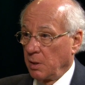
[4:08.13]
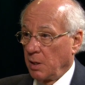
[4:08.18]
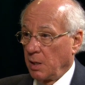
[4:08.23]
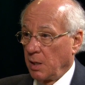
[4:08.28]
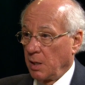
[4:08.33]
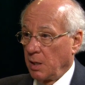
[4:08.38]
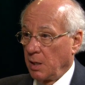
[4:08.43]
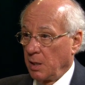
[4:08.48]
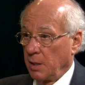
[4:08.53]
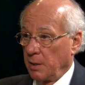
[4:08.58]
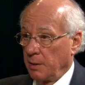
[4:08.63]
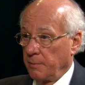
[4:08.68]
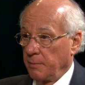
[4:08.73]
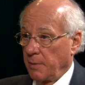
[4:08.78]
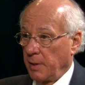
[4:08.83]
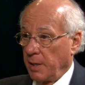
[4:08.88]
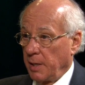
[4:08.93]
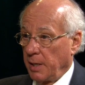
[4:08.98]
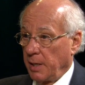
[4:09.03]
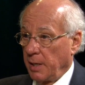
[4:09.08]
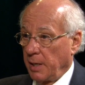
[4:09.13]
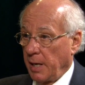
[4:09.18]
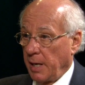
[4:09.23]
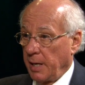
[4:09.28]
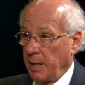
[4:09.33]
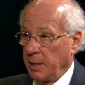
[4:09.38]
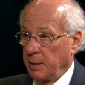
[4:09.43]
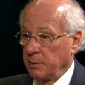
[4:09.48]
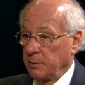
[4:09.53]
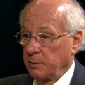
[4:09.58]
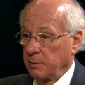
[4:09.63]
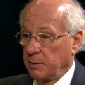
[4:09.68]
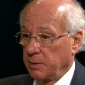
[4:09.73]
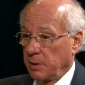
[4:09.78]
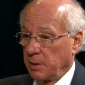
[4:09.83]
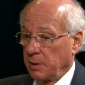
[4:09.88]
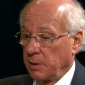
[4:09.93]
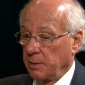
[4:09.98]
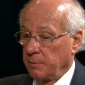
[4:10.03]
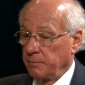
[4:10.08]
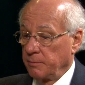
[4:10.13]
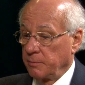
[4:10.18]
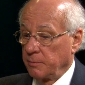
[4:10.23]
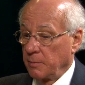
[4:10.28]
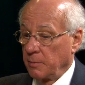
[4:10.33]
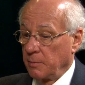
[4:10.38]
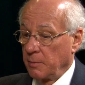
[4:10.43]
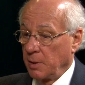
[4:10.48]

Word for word: uh, and um,